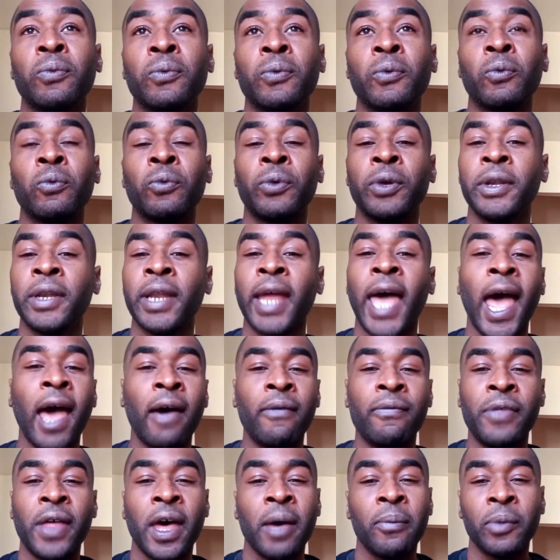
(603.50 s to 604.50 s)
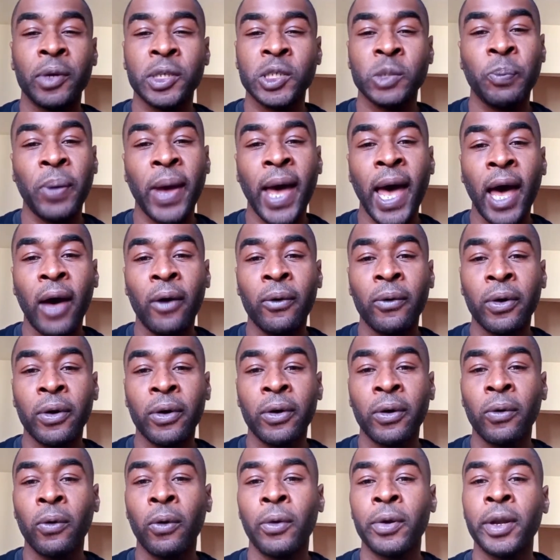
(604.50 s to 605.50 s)
wouldn't have that much
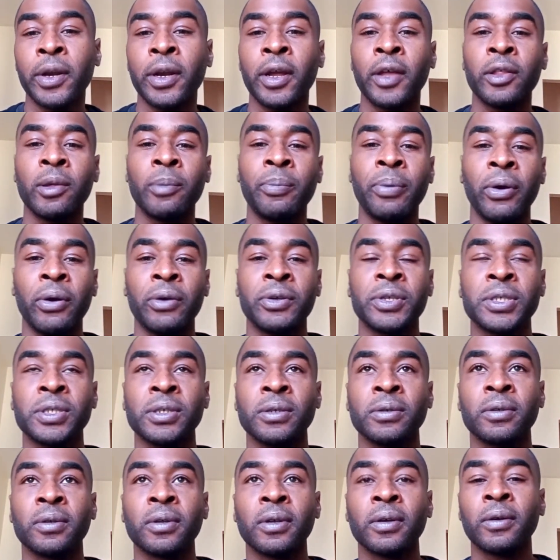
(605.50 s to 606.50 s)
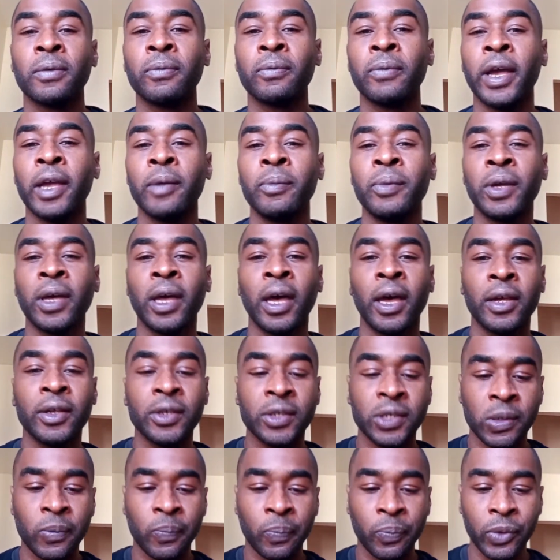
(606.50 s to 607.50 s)
power on another person, right?
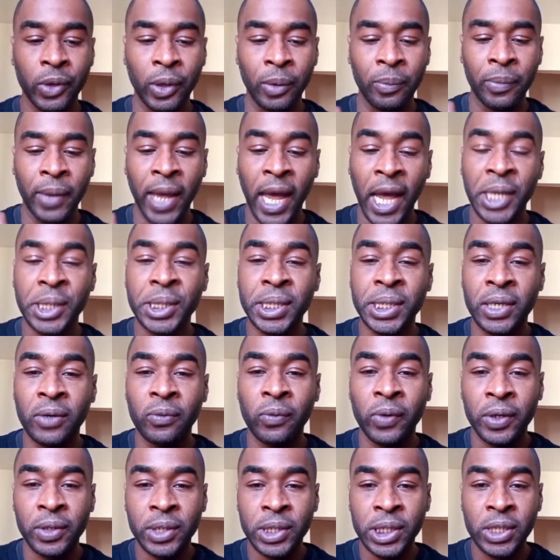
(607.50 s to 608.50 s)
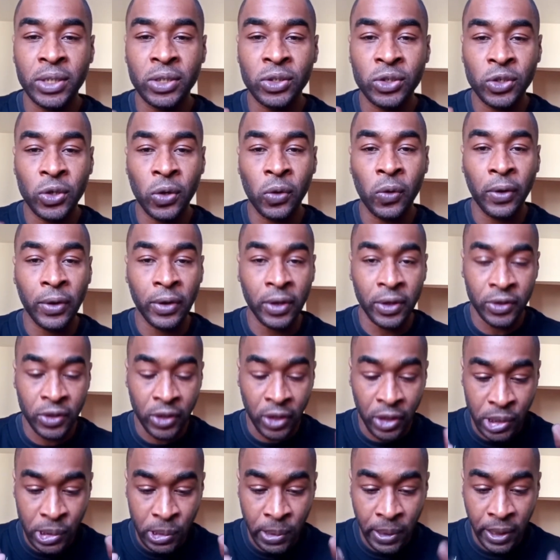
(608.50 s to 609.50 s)
Because magic, what she's doing is
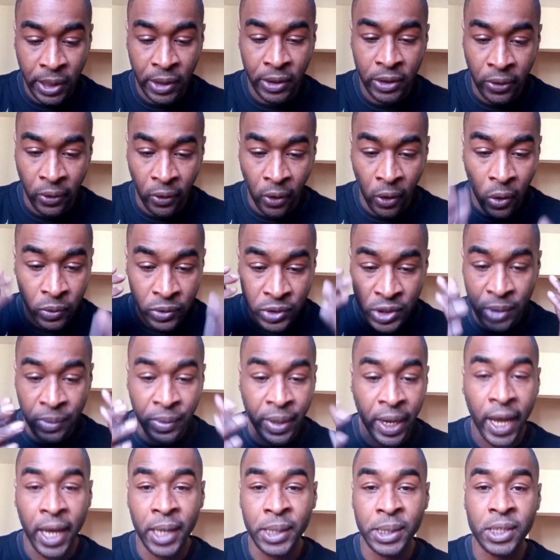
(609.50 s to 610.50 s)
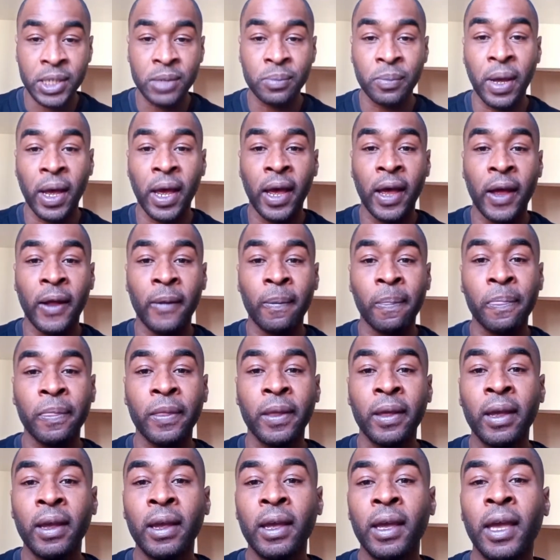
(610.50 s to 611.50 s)
you're tricking your own subconscious mind
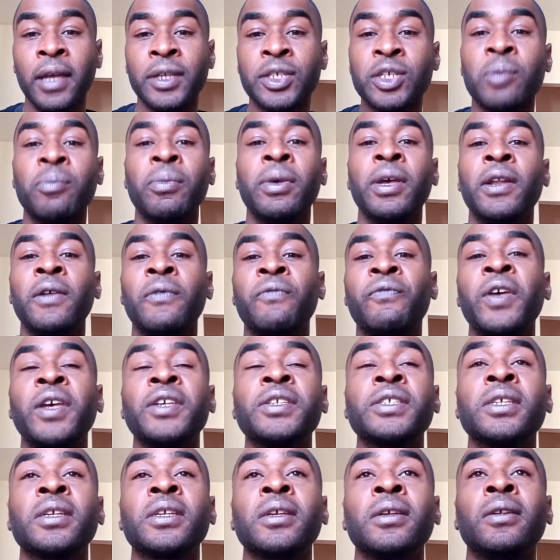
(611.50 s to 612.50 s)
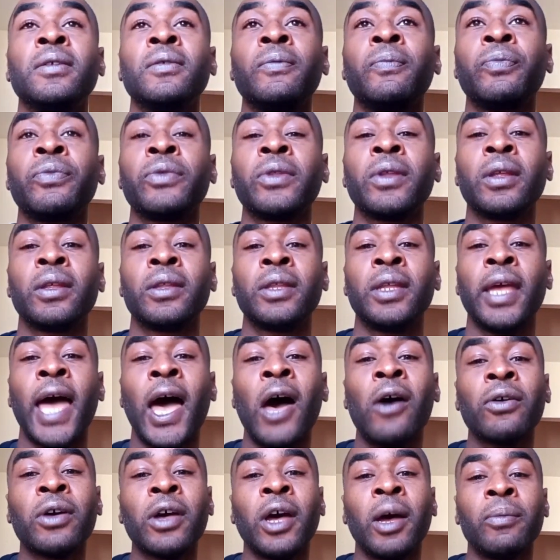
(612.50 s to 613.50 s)
into manifesting the
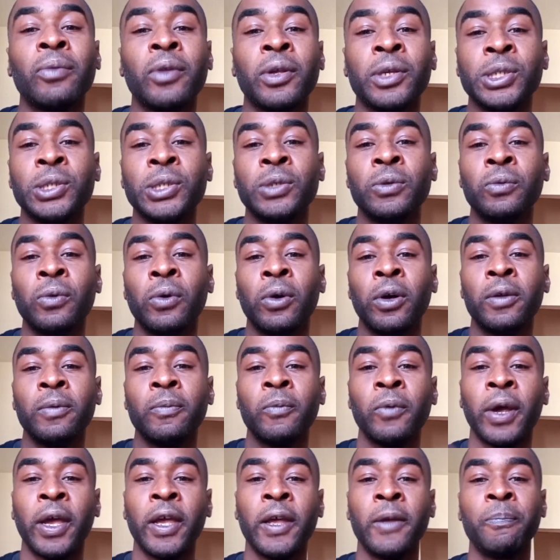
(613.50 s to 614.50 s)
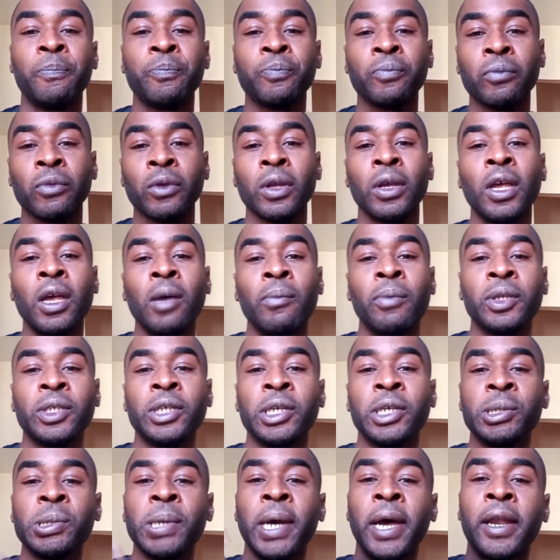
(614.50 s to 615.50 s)
outcome that you want, right? But
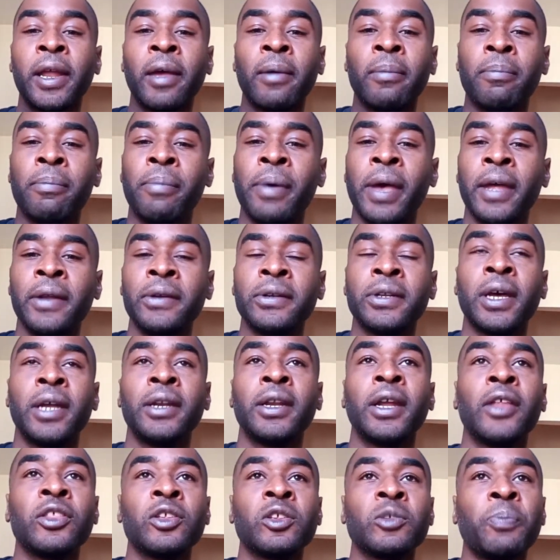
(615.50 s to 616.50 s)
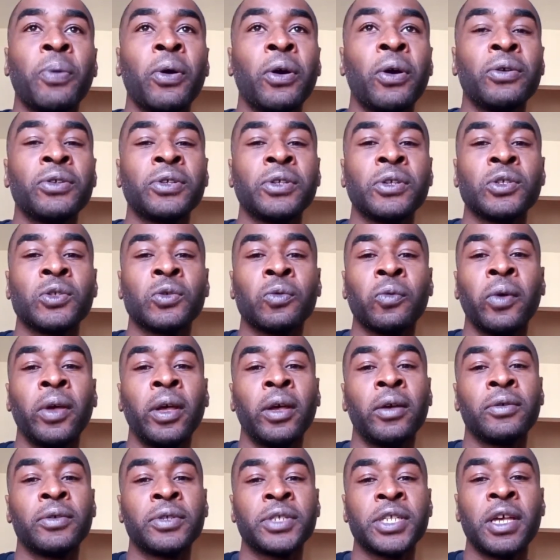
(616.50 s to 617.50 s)
you're trying to bend another person's
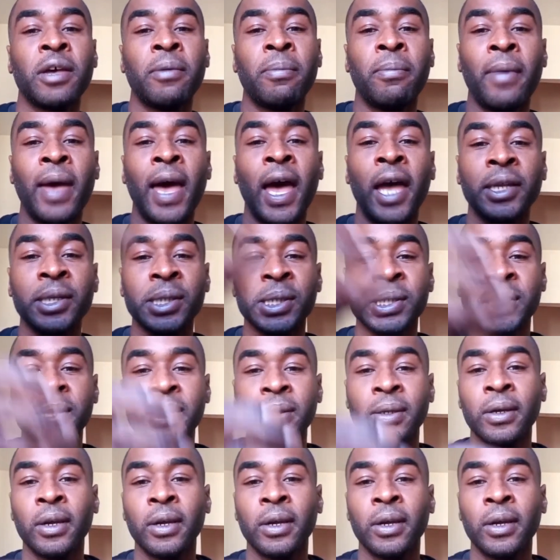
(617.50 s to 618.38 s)
will to match